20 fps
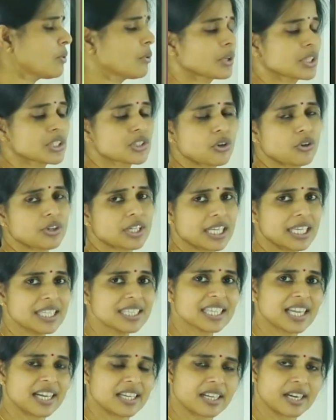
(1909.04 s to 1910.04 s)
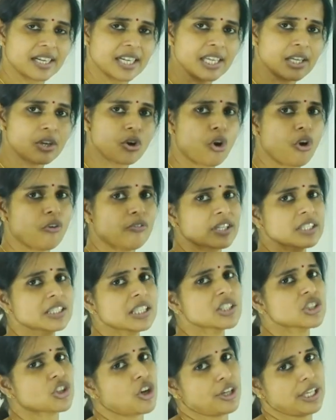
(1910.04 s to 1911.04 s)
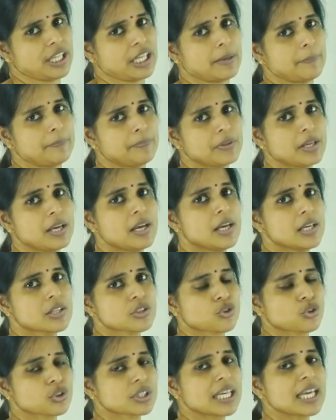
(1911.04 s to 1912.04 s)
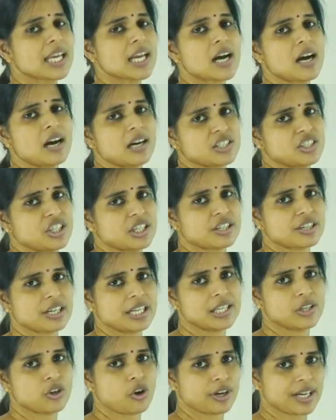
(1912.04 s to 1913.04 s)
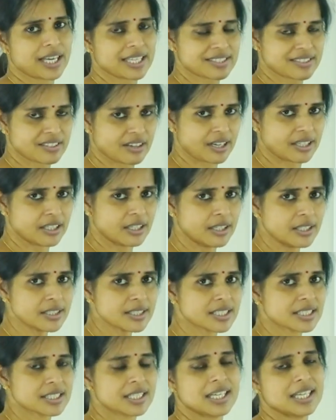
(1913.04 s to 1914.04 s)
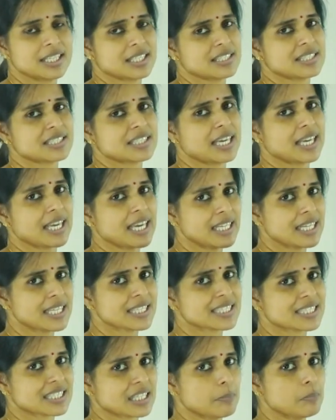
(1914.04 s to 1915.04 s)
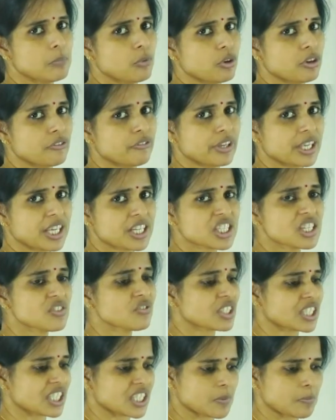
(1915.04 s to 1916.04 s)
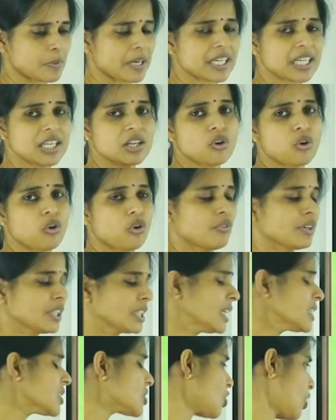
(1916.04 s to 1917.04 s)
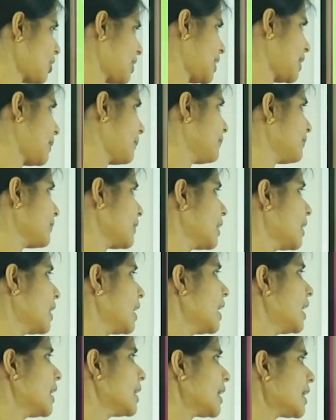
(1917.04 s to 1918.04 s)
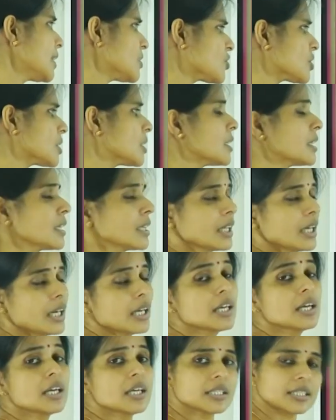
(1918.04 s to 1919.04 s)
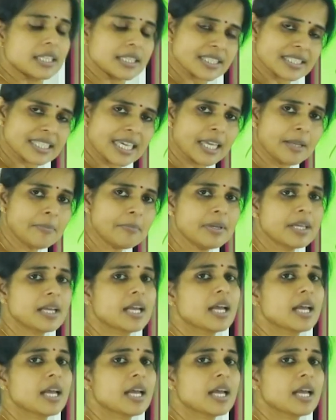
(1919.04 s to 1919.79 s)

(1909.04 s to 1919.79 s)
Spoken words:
horizontally, they are running over the soil. So, they are generally known as runners. It is again a stem modification which is spreading over the soil. Next, the same